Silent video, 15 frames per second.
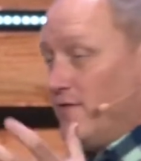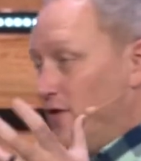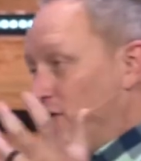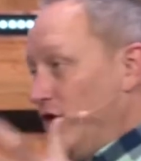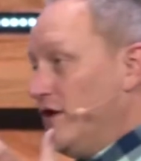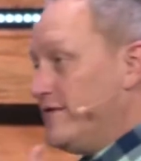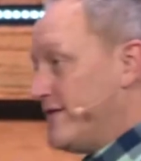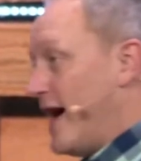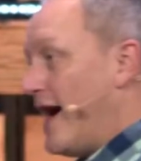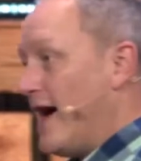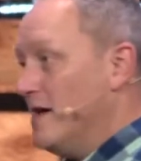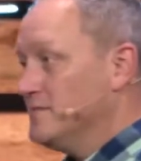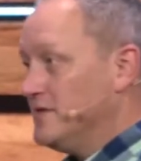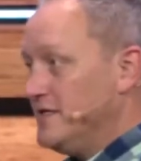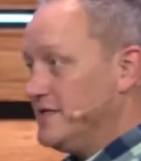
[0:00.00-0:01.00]
good
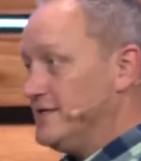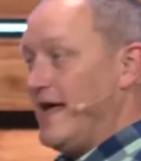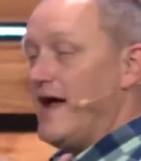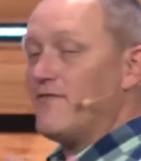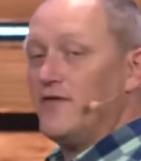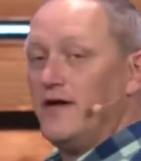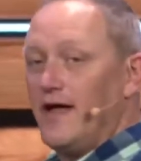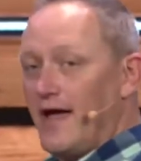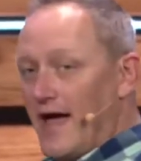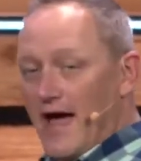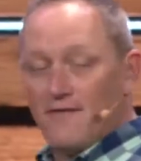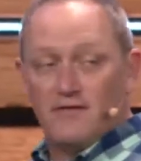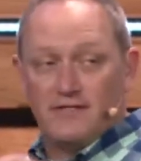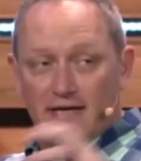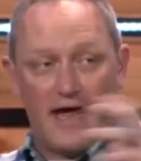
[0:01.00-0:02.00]
times and just
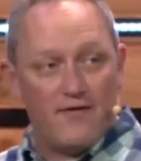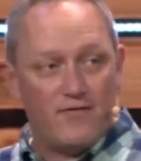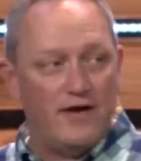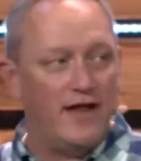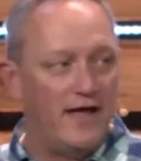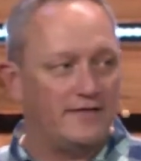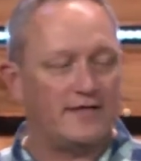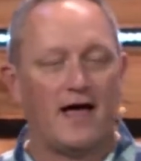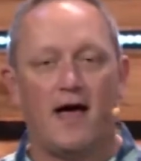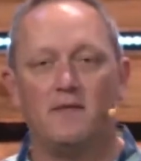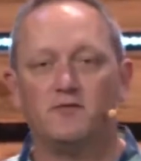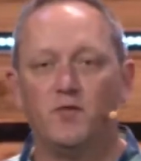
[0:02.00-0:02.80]
everyday times,